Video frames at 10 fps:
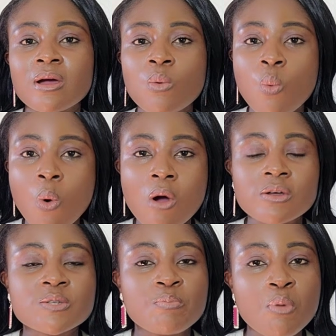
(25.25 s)

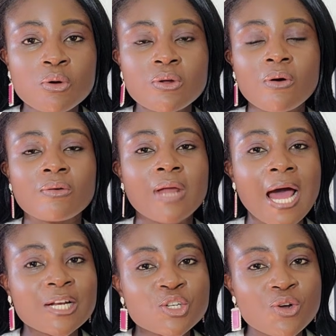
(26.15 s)
works both on
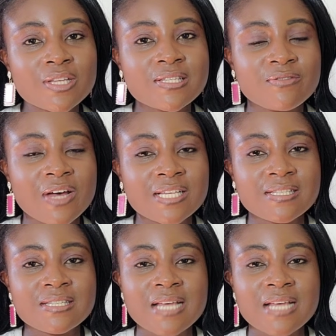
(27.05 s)
Android devices